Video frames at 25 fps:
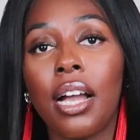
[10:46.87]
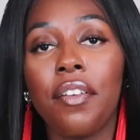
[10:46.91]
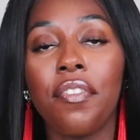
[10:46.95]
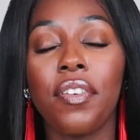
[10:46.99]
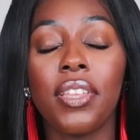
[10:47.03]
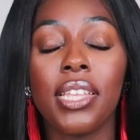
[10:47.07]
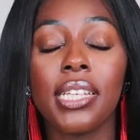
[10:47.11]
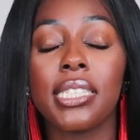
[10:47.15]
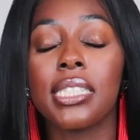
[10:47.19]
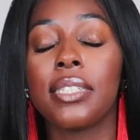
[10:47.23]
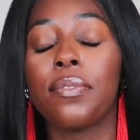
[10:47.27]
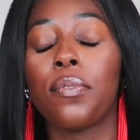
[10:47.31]
I
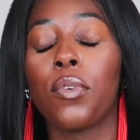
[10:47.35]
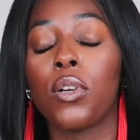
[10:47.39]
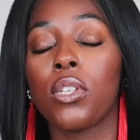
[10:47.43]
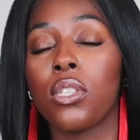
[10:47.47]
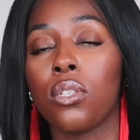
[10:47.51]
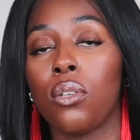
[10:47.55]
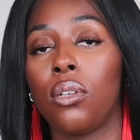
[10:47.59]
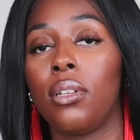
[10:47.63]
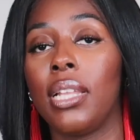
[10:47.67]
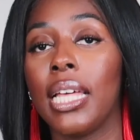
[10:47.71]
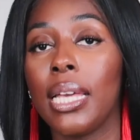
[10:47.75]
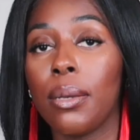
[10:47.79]
feel like it's a
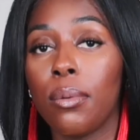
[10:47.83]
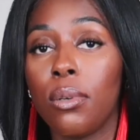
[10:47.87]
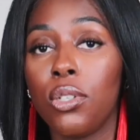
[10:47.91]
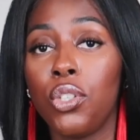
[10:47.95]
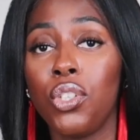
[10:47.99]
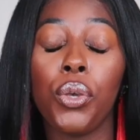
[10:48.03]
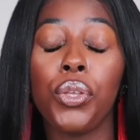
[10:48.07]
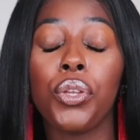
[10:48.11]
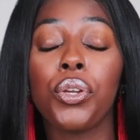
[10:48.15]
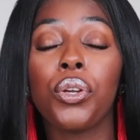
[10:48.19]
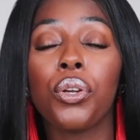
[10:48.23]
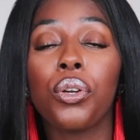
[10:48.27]
versatile language.
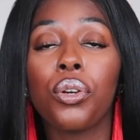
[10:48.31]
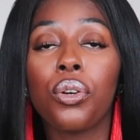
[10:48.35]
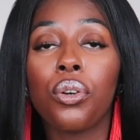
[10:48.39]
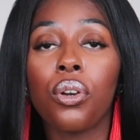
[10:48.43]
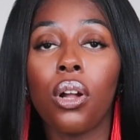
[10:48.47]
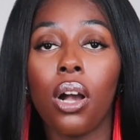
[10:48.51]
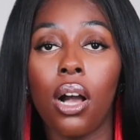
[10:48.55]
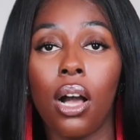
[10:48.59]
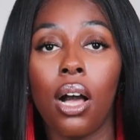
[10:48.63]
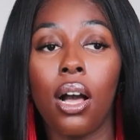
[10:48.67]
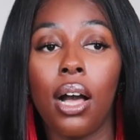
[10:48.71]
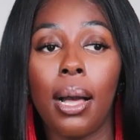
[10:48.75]
So
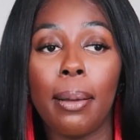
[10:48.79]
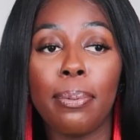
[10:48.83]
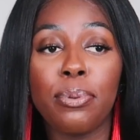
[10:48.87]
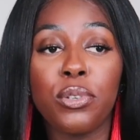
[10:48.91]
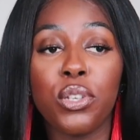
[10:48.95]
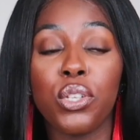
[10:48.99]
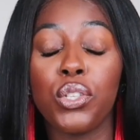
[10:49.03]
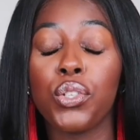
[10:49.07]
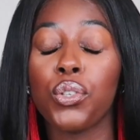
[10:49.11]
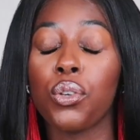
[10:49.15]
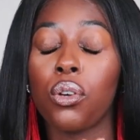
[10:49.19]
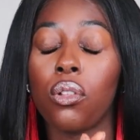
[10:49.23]
your
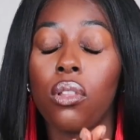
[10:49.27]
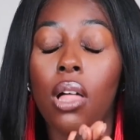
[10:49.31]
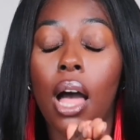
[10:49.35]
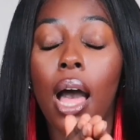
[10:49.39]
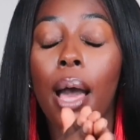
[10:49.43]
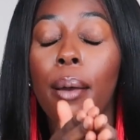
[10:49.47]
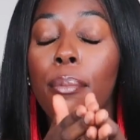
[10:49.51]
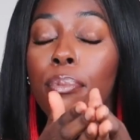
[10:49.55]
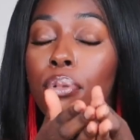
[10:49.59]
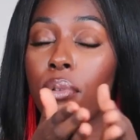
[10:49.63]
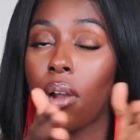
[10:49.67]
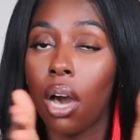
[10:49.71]
options are a
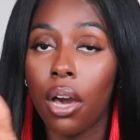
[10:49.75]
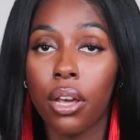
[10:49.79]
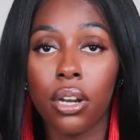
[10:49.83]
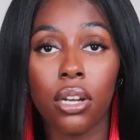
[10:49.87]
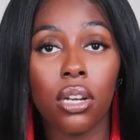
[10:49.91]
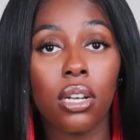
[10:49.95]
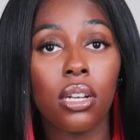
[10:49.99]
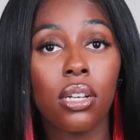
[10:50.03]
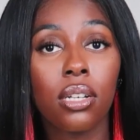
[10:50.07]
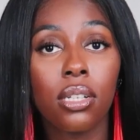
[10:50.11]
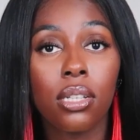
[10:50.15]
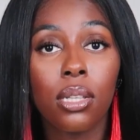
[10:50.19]
lot
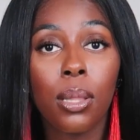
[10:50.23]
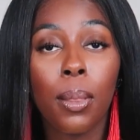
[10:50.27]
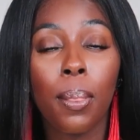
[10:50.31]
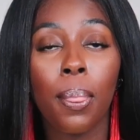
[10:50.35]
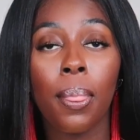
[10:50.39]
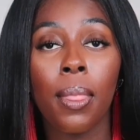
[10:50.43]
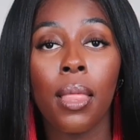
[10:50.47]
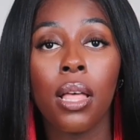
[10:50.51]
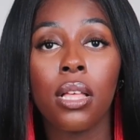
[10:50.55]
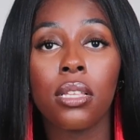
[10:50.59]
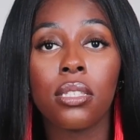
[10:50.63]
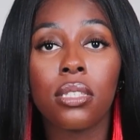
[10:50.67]
broader.
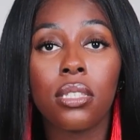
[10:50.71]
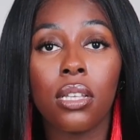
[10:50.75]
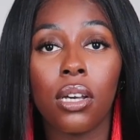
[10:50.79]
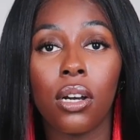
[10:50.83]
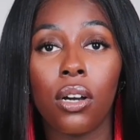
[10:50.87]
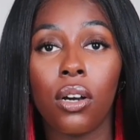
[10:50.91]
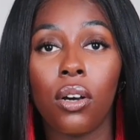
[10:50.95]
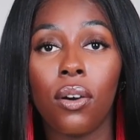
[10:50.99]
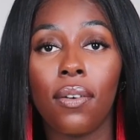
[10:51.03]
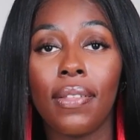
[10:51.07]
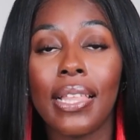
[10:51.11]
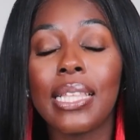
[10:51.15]

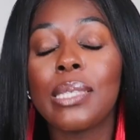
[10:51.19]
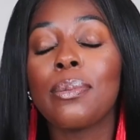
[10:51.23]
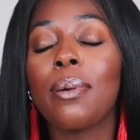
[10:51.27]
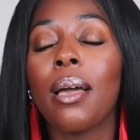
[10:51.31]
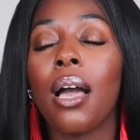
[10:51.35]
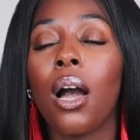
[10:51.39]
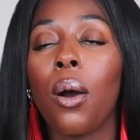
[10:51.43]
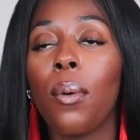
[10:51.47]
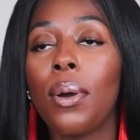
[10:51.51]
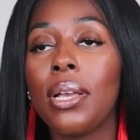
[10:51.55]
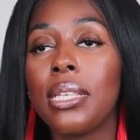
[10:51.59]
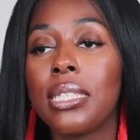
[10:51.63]
So that's
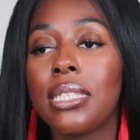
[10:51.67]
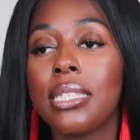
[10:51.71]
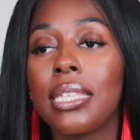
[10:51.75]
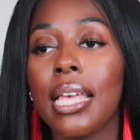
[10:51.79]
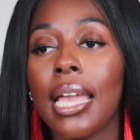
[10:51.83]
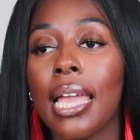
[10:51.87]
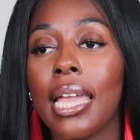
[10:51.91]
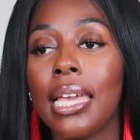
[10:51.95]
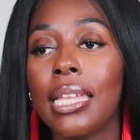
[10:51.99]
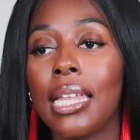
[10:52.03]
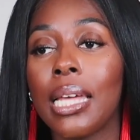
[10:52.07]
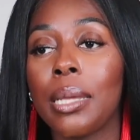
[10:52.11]
why I always
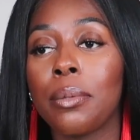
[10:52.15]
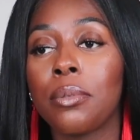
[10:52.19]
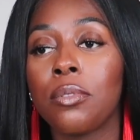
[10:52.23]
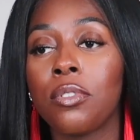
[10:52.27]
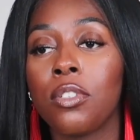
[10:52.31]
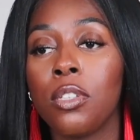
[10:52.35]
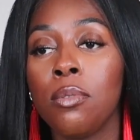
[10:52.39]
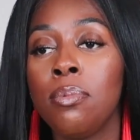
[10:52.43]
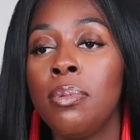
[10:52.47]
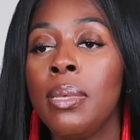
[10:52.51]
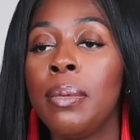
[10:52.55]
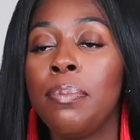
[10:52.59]
say, like,
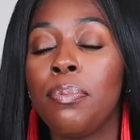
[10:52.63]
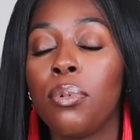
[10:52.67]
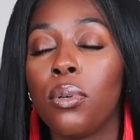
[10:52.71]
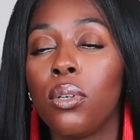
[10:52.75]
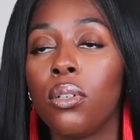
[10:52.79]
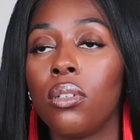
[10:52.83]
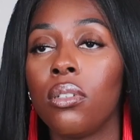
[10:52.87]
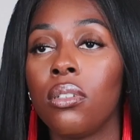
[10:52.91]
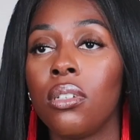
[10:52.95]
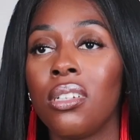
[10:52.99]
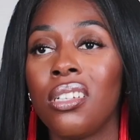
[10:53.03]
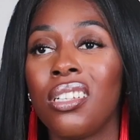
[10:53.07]
to
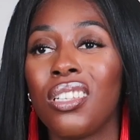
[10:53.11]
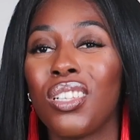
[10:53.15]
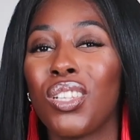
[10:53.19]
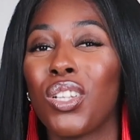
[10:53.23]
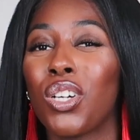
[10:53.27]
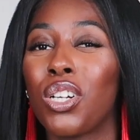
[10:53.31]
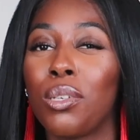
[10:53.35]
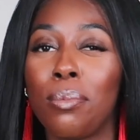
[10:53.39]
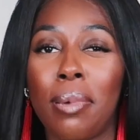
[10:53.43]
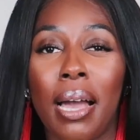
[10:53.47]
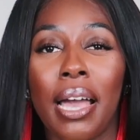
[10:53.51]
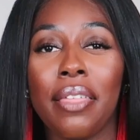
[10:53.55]
people,
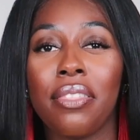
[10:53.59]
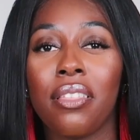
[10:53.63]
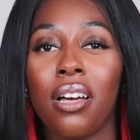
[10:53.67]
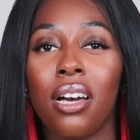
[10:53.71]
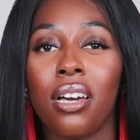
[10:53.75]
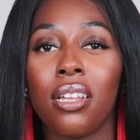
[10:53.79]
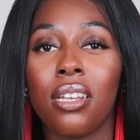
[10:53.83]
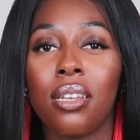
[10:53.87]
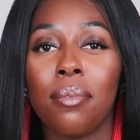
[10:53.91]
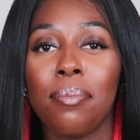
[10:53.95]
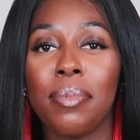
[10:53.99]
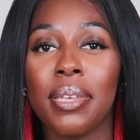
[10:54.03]
learn
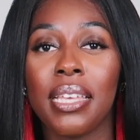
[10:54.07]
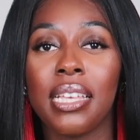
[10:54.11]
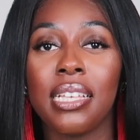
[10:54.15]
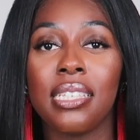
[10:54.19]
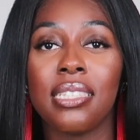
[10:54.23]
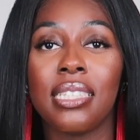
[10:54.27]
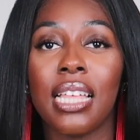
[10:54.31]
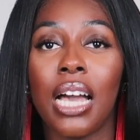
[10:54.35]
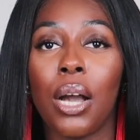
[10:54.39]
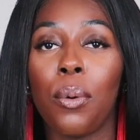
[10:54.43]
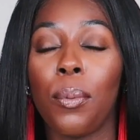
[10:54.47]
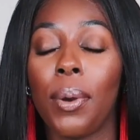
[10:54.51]
Python,
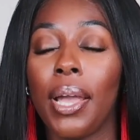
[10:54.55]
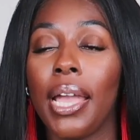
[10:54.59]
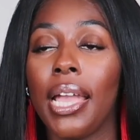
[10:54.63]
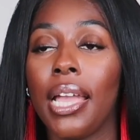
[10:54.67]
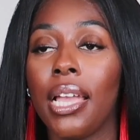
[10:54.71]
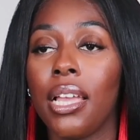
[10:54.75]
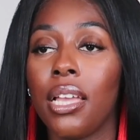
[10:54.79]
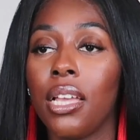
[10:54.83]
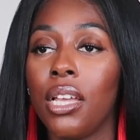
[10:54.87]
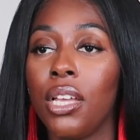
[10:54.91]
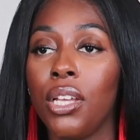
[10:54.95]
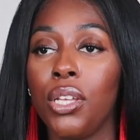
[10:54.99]
because that
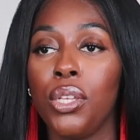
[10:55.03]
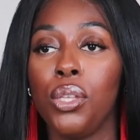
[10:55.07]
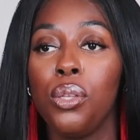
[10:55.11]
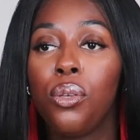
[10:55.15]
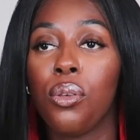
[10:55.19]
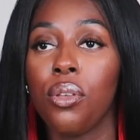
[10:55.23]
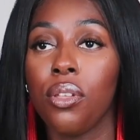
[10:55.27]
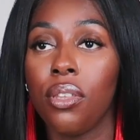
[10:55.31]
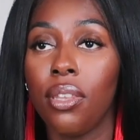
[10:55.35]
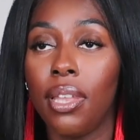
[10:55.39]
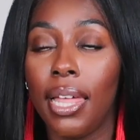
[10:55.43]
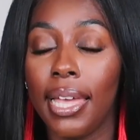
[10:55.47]
way
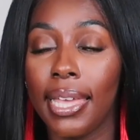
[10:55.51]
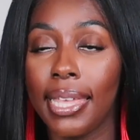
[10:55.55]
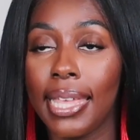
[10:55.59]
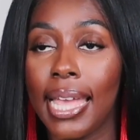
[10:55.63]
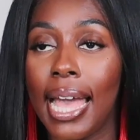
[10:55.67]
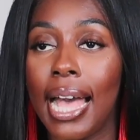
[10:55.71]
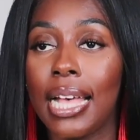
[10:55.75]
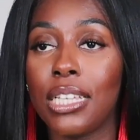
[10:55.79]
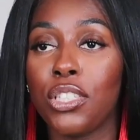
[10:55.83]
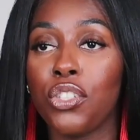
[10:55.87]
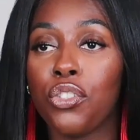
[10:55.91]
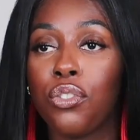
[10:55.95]
you can like
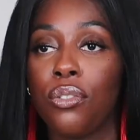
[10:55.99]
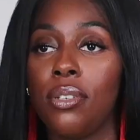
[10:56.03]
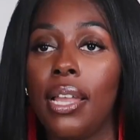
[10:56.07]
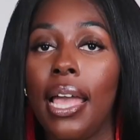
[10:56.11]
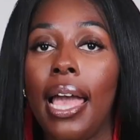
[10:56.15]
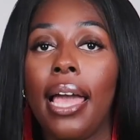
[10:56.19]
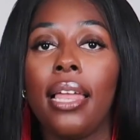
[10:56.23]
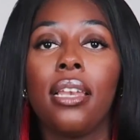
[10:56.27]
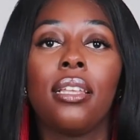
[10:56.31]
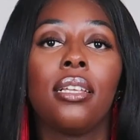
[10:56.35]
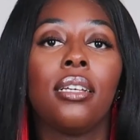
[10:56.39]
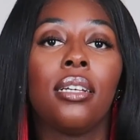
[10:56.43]
cast your
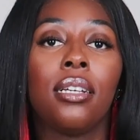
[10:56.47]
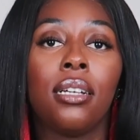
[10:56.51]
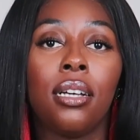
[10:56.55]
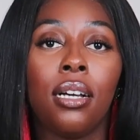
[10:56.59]
net.